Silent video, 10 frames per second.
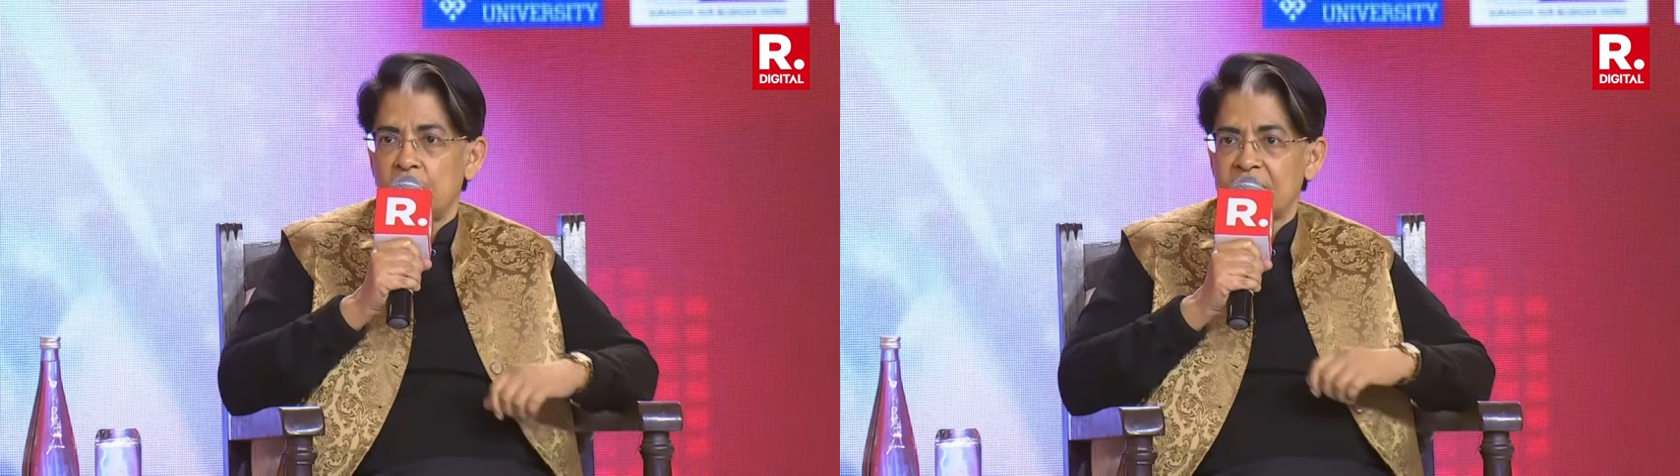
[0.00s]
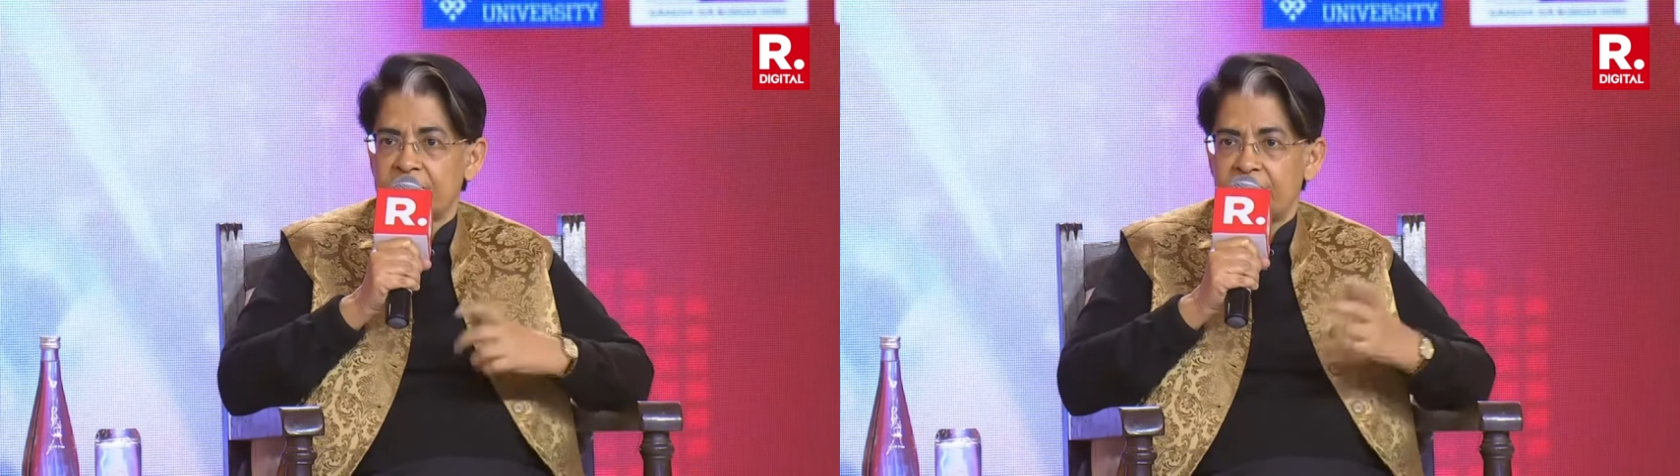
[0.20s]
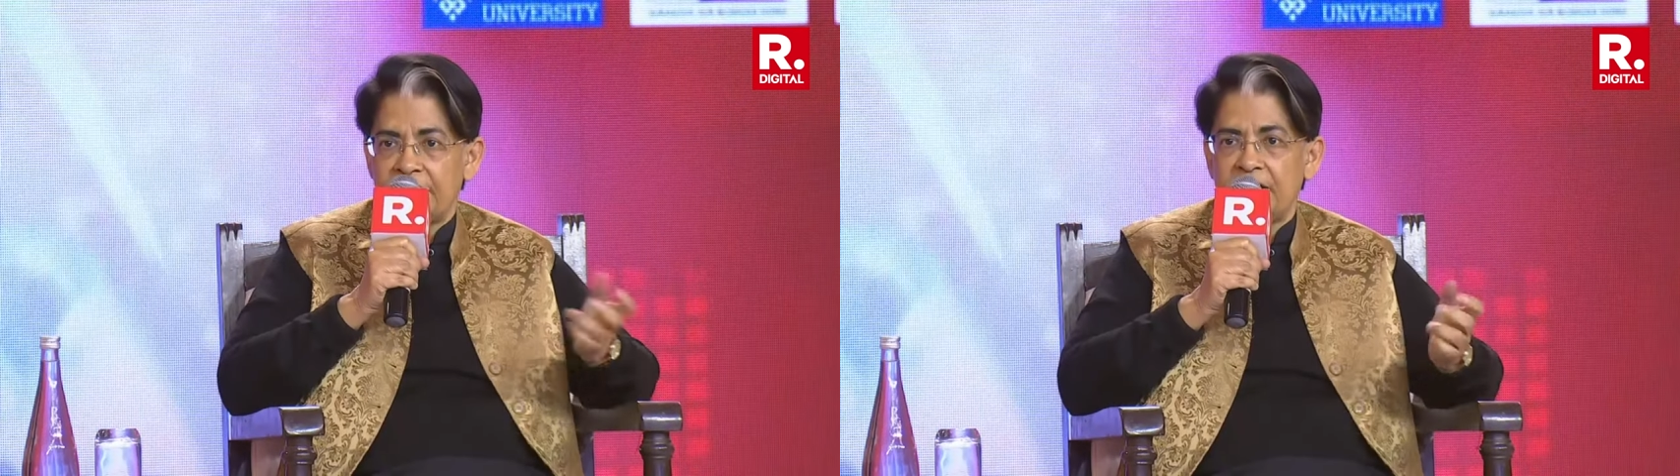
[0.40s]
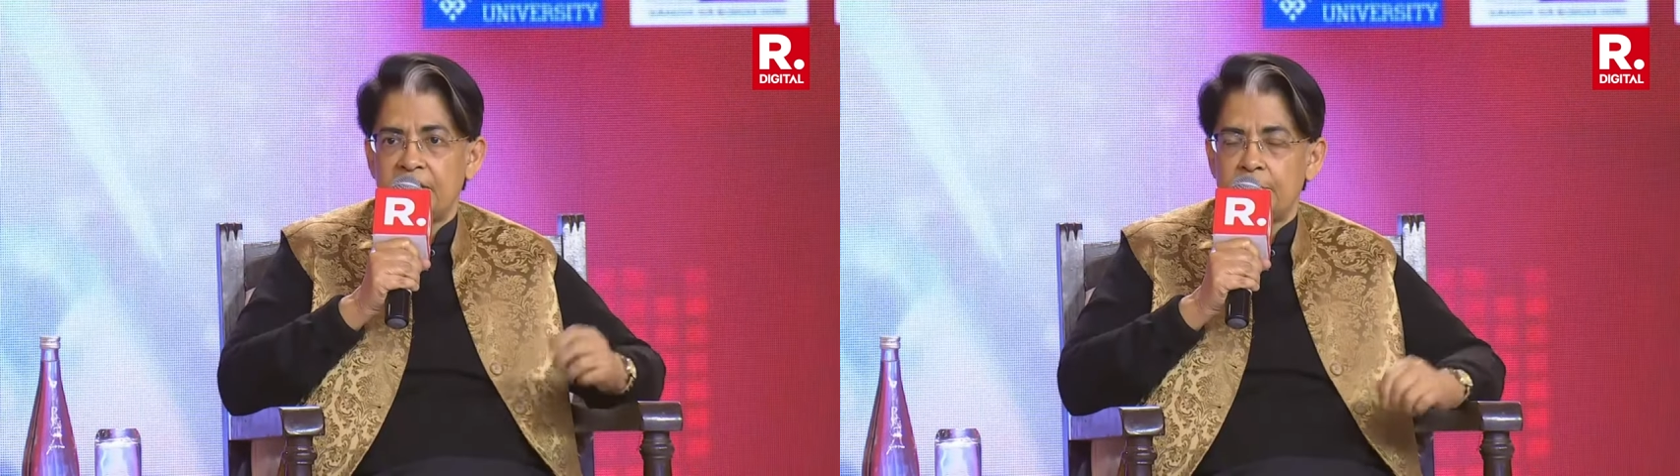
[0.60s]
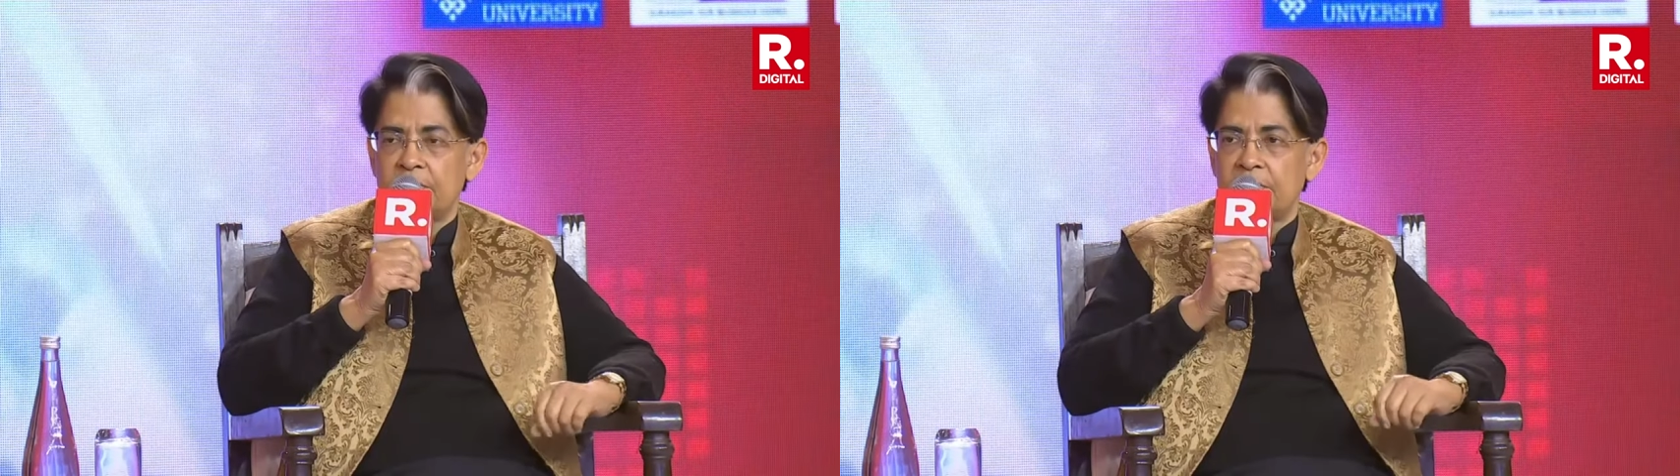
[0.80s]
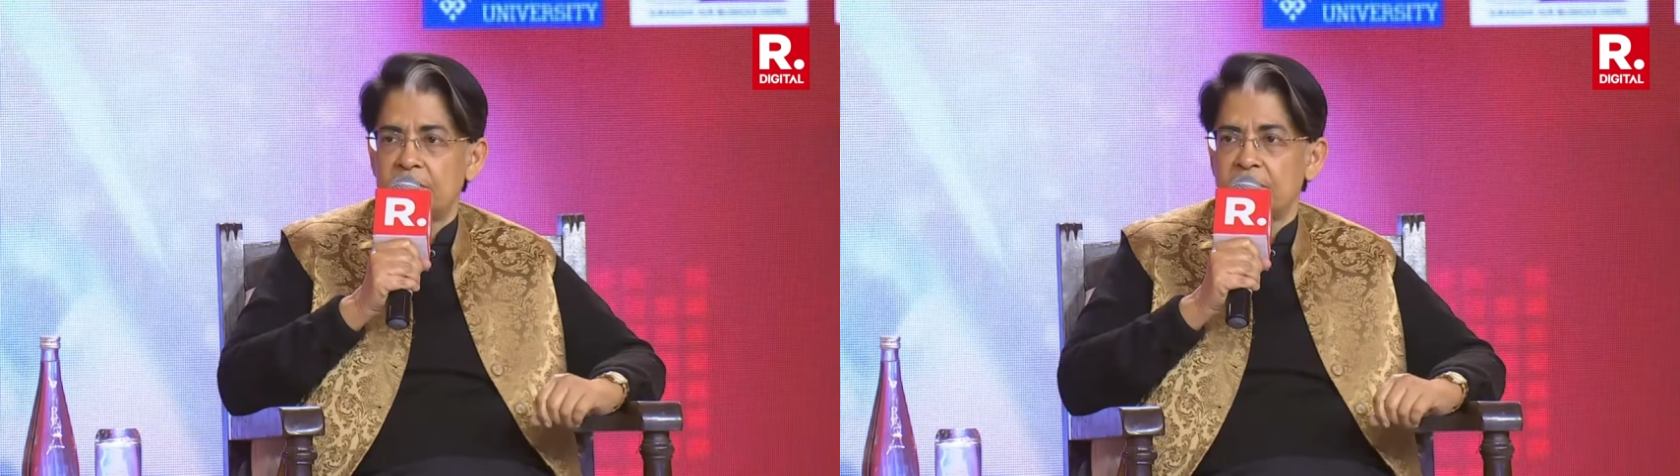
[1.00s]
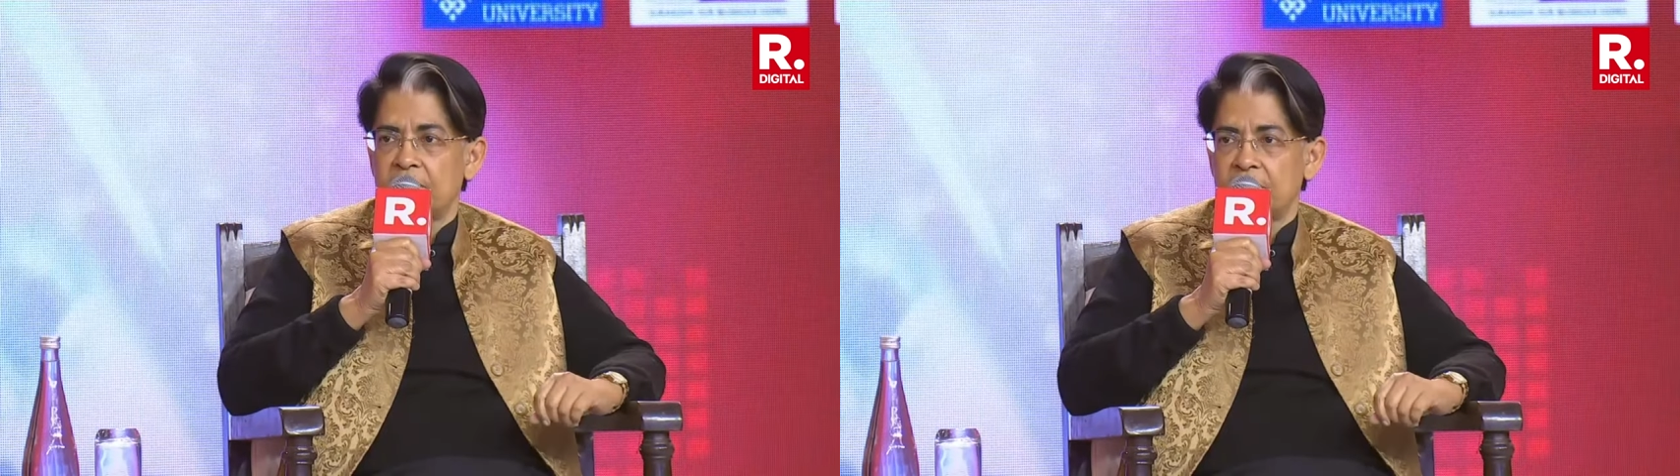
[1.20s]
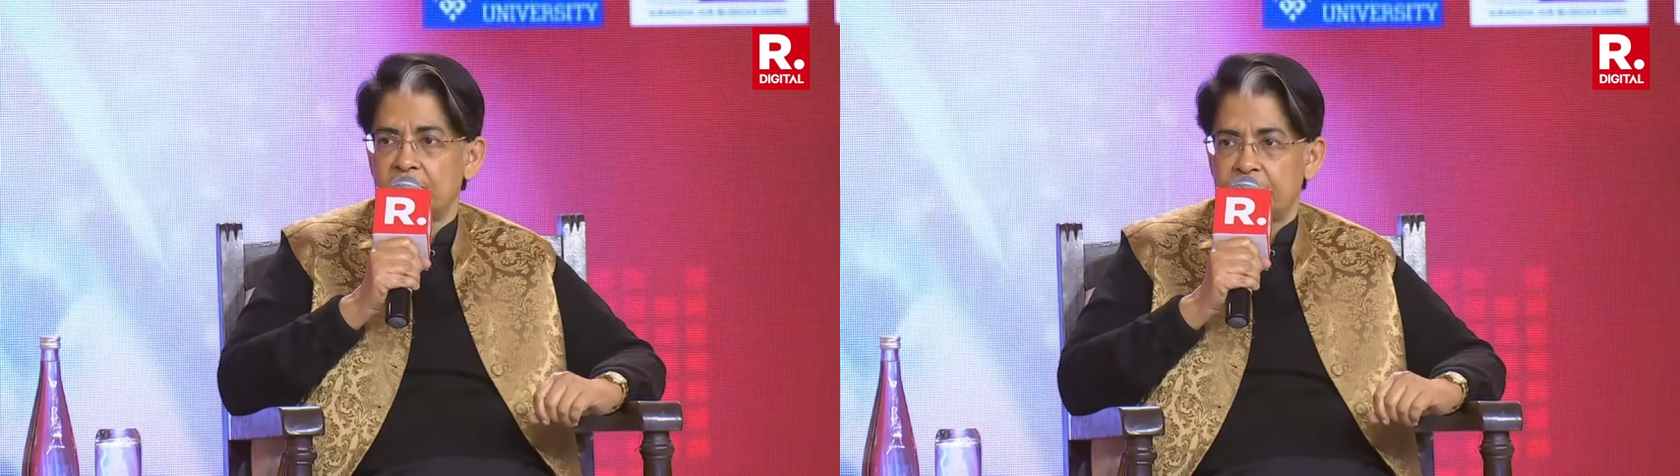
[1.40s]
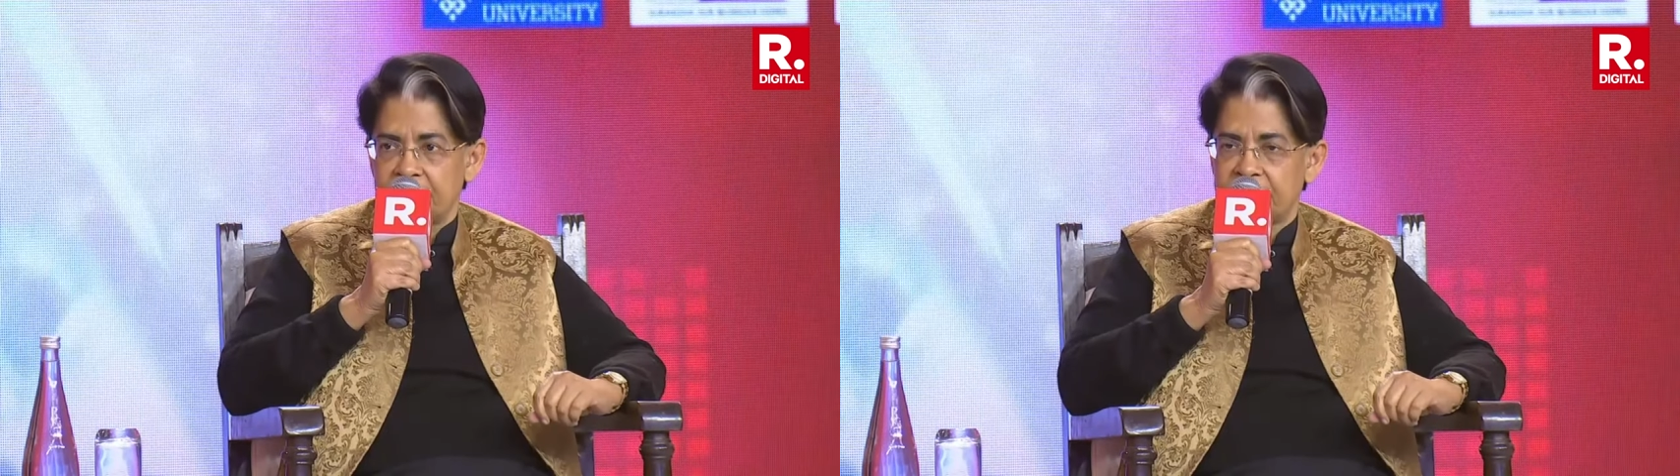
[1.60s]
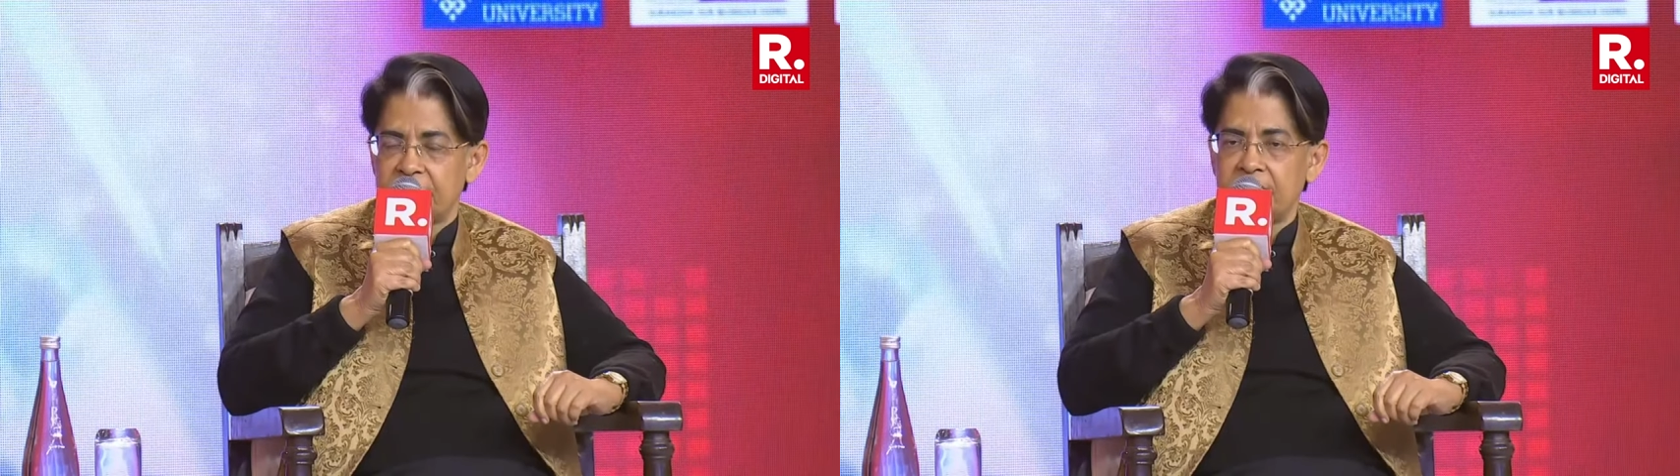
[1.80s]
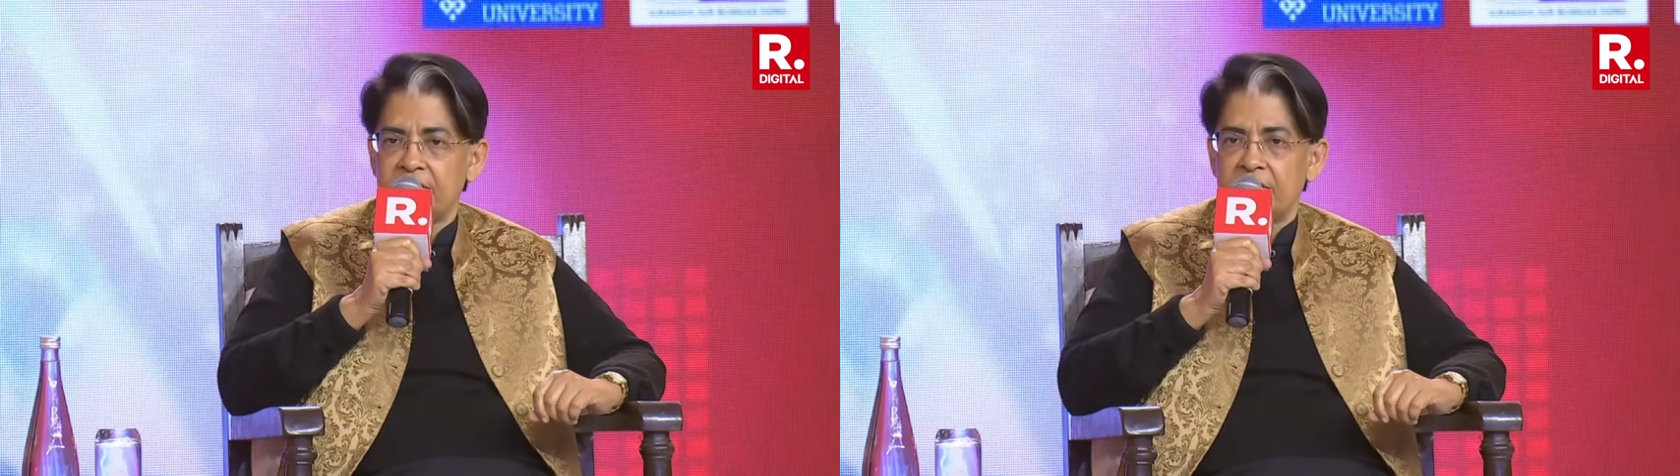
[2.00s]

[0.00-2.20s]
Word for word: was a very liberal uh, person